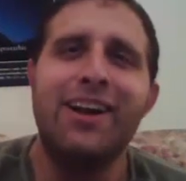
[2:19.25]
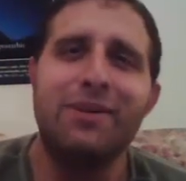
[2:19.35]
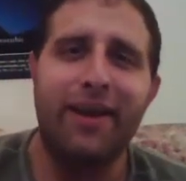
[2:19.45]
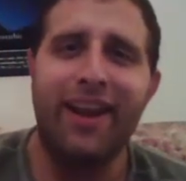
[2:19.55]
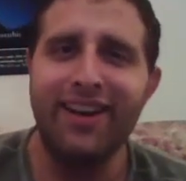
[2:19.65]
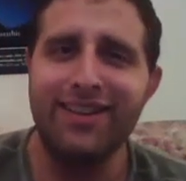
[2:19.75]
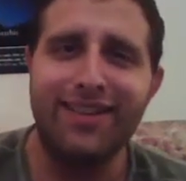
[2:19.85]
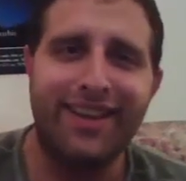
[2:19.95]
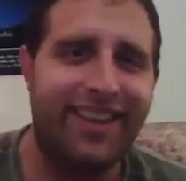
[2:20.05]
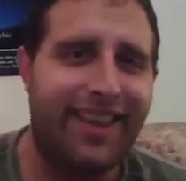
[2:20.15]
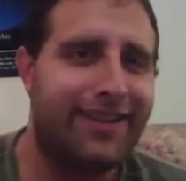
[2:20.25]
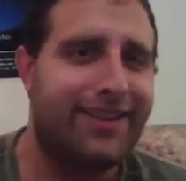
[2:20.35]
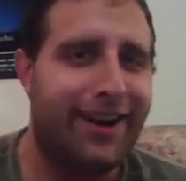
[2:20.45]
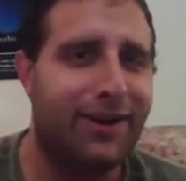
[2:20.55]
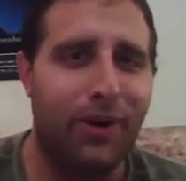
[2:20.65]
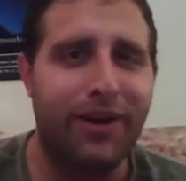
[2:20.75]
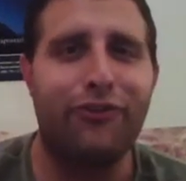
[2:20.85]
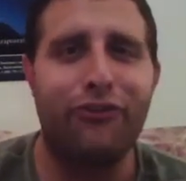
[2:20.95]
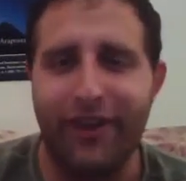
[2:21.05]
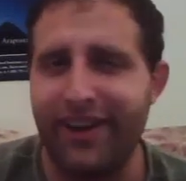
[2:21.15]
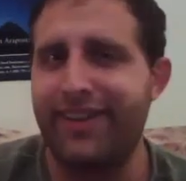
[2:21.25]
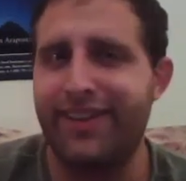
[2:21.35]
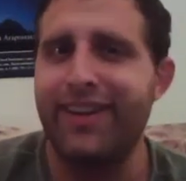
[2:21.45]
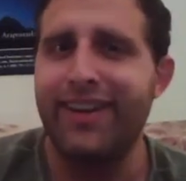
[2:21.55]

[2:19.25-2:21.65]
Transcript: But honestly, that title would have fit